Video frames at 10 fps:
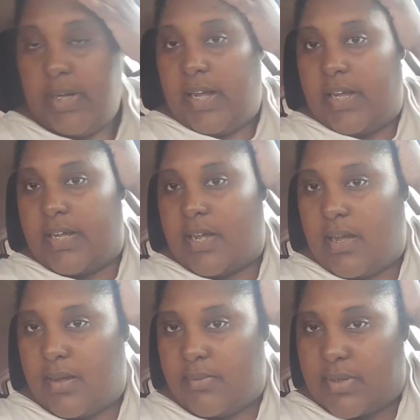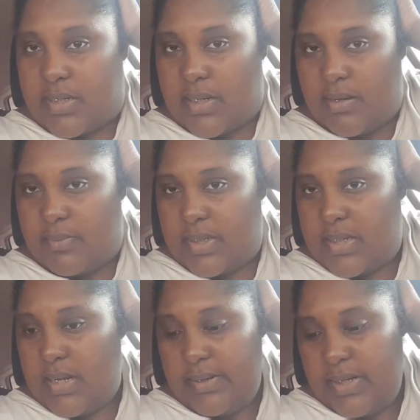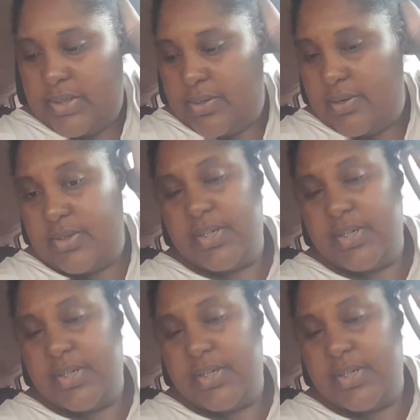Hey y'all, what's up? What's up? It's your girl